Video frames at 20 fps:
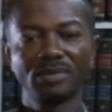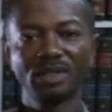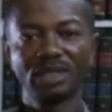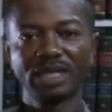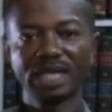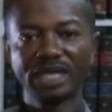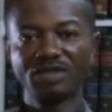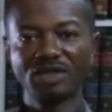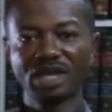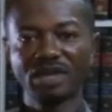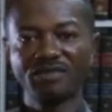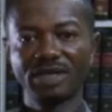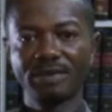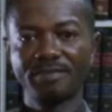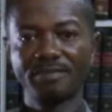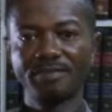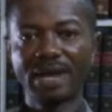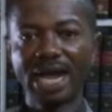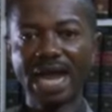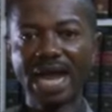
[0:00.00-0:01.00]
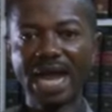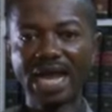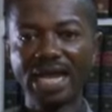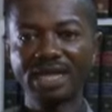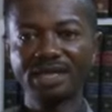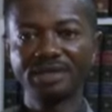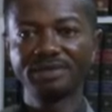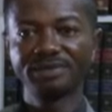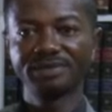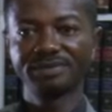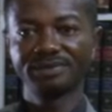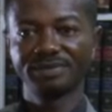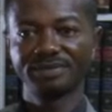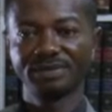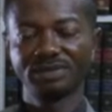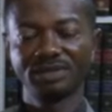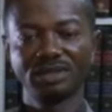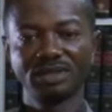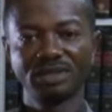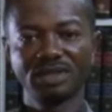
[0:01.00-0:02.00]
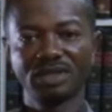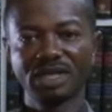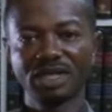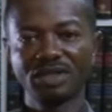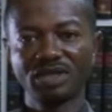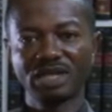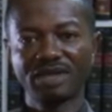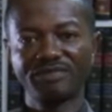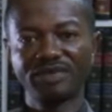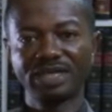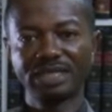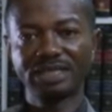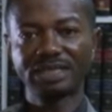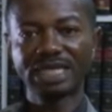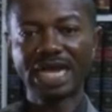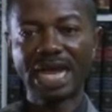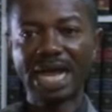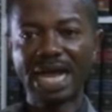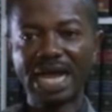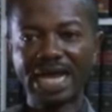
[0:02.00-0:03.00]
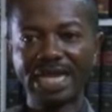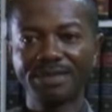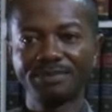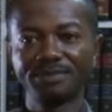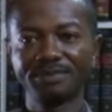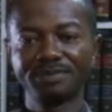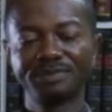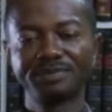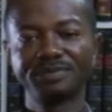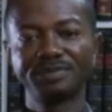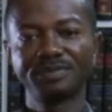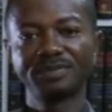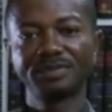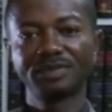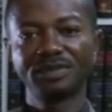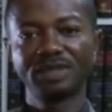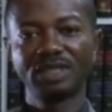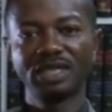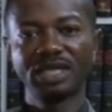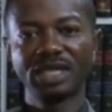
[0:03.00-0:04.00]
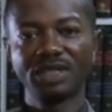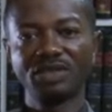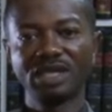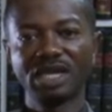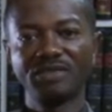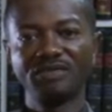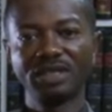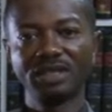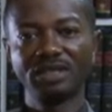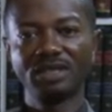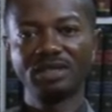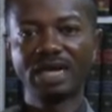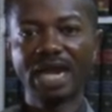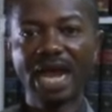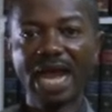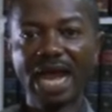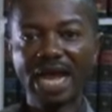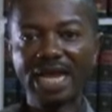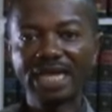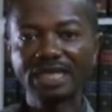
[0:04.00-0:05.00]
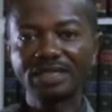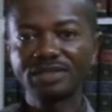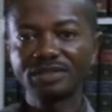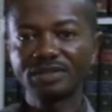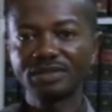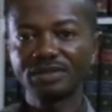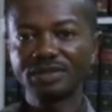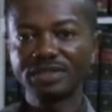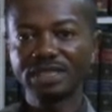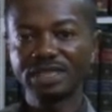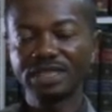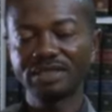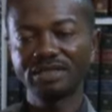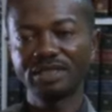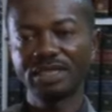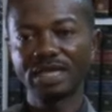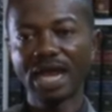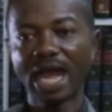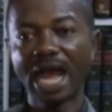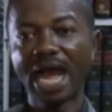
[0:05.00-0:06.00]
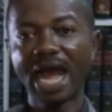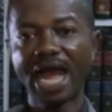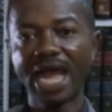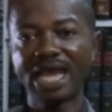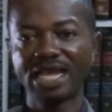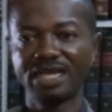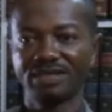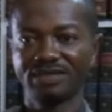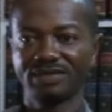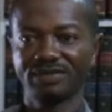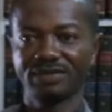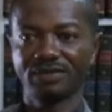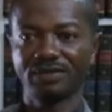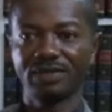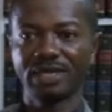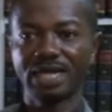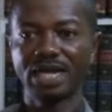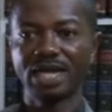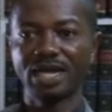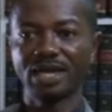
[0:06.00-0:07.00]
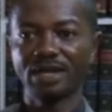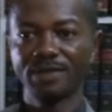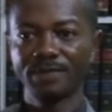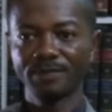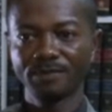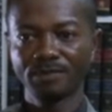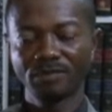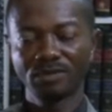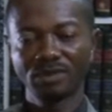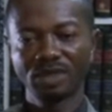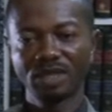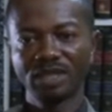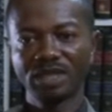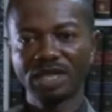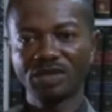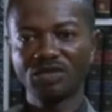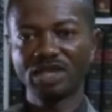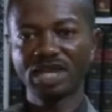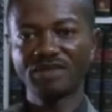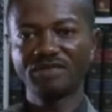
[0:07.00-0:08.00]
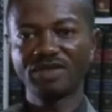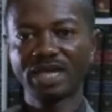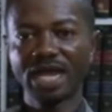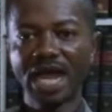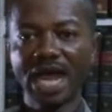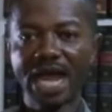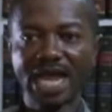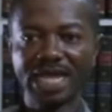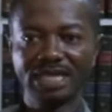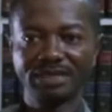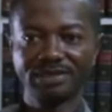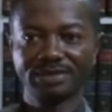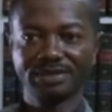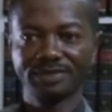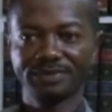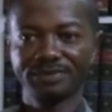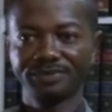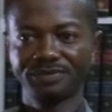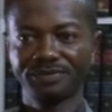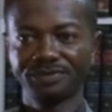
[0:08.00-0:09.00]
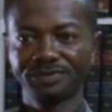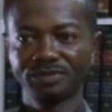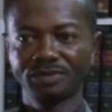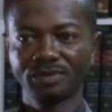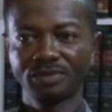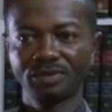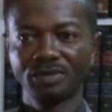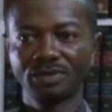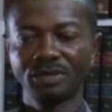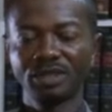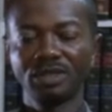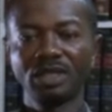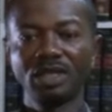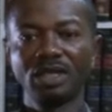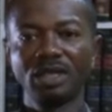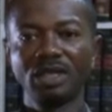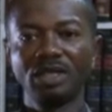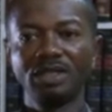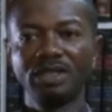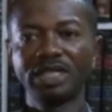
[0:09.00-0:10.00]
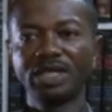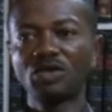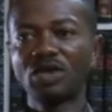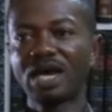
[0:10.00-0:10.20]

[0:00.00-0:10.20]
like you have in my, like you have in time, like you have in right. See, the I is there, like you have in height. Then you